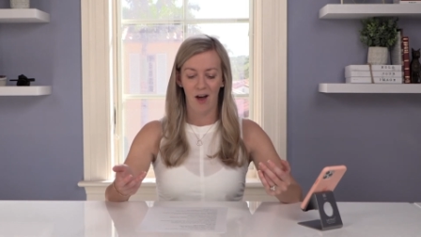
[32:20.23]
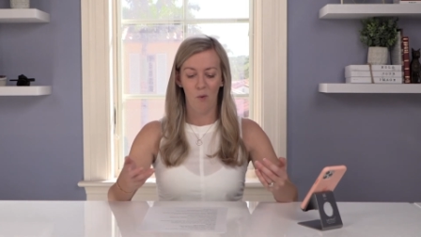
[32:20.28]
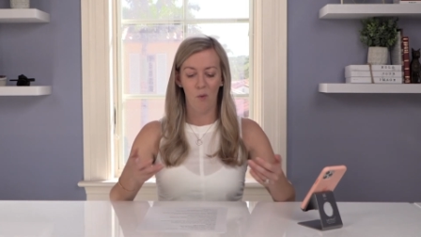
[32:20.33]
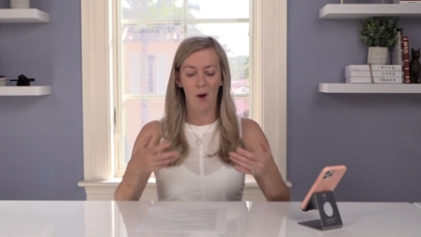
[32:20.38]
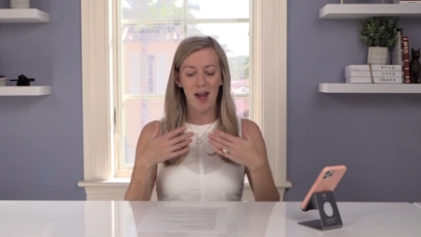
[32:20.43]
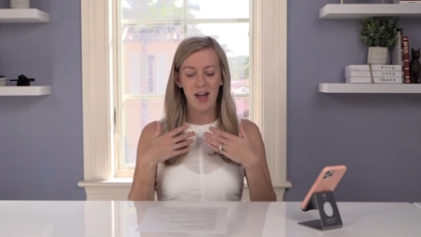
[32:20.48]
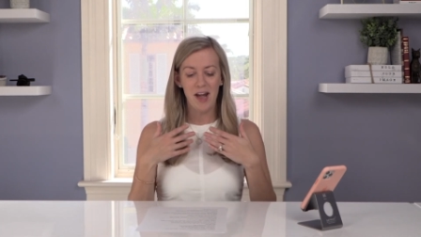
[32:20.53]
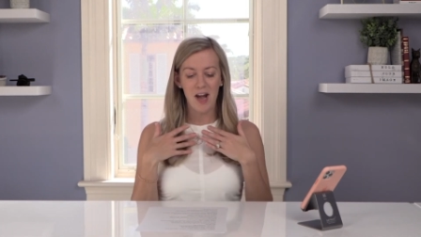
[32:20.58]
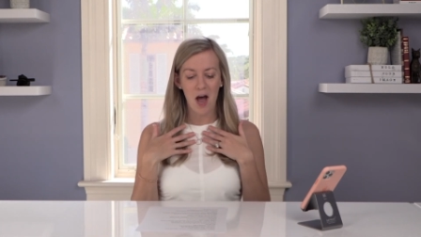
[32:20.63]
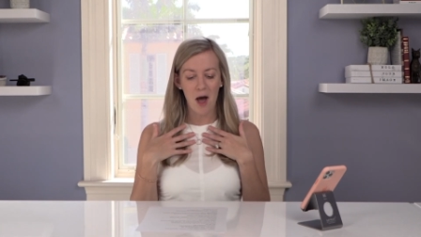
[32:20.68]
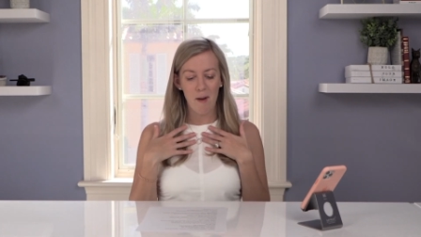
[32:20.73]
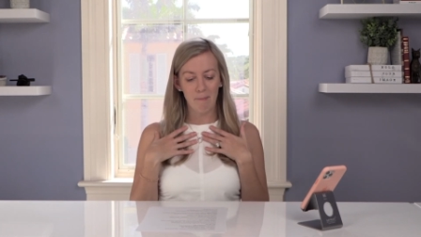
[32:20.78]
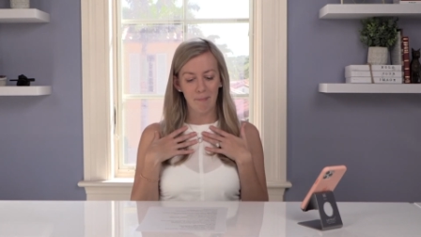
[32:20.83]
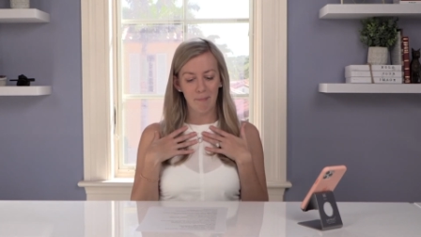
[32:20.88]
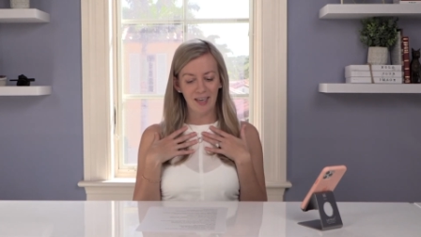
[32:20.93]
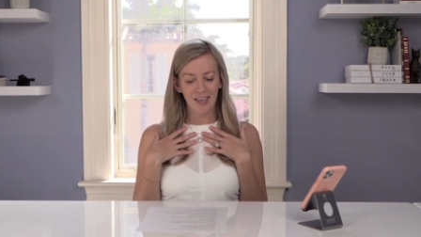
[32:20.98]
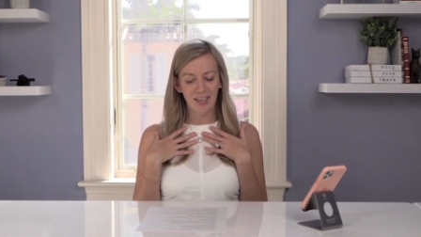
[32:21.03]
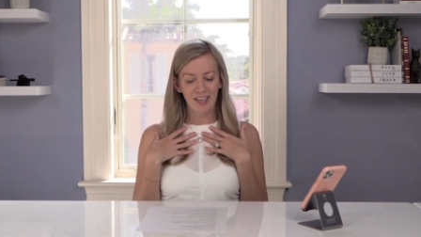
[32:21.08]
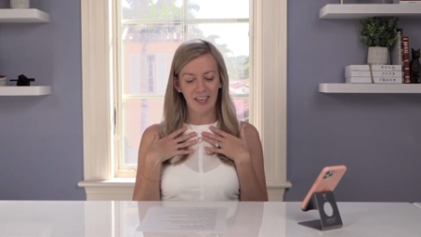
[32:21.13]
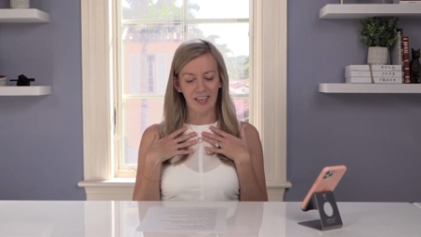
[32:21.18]
why not
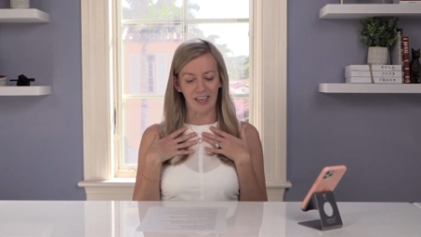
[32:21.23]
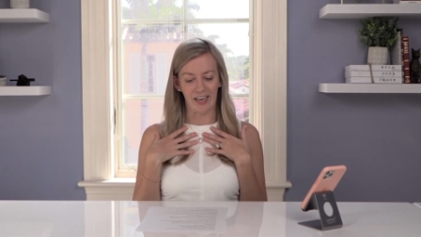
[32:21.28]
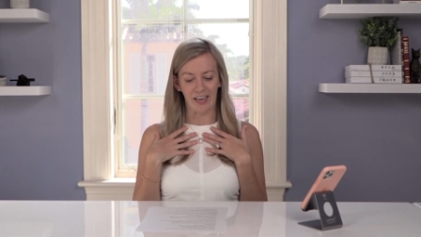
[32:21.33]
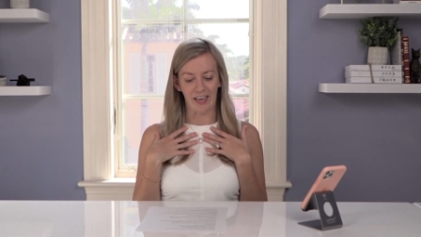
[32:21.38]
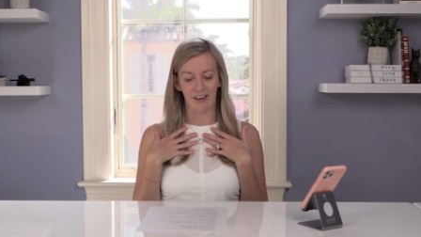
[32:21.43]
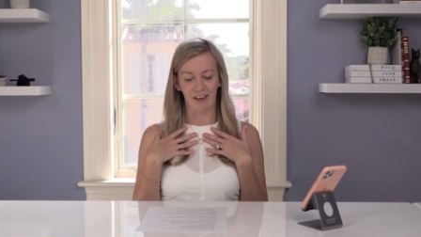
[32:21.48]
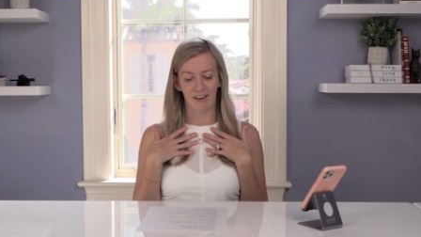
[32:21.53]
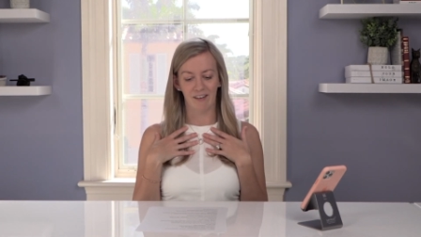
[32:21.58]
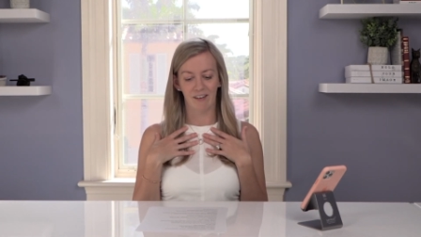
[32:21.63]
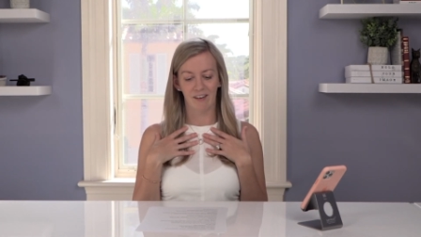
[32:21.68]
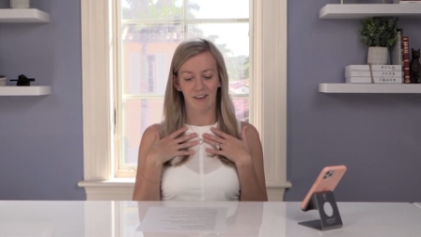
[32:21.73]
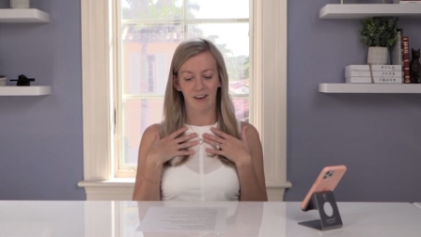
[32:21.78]
me?